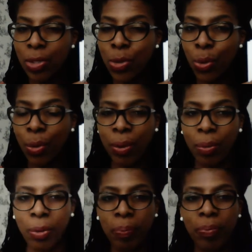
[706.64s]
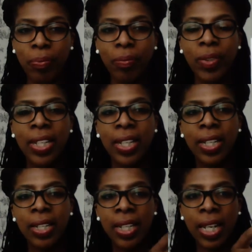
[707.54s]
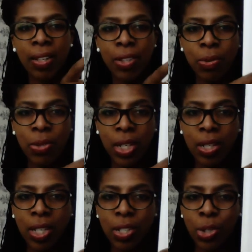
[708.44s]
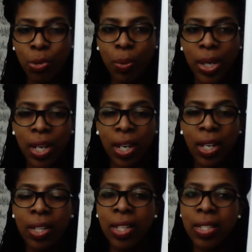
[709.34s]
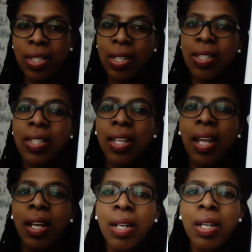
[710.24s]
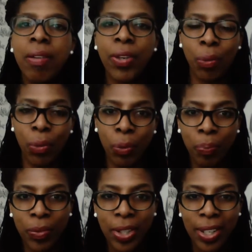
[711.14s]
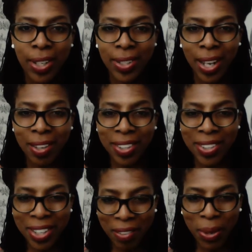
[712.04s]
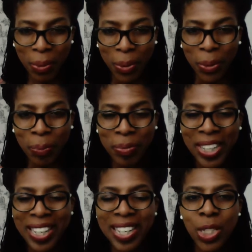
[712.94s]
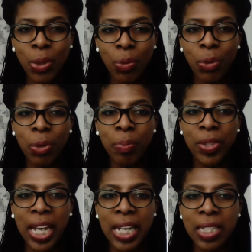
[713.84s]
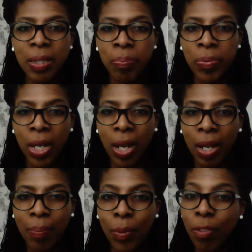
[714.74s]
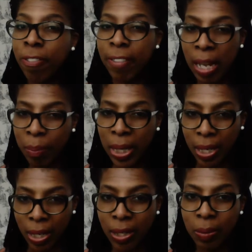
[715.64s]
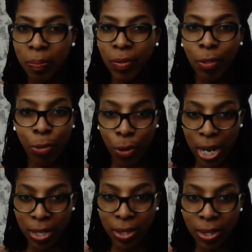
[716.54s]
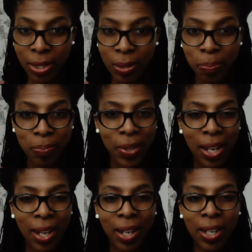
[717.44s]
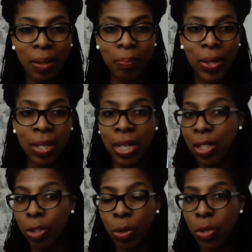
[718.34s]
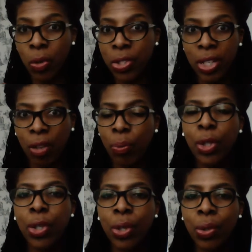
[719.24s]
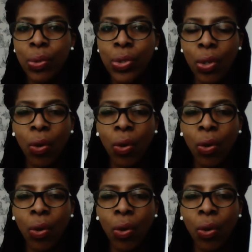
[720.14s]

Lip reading: drawing room. Then you see this room here. This is the living room. Now, the living room is the room that family, friends, and that yourself will use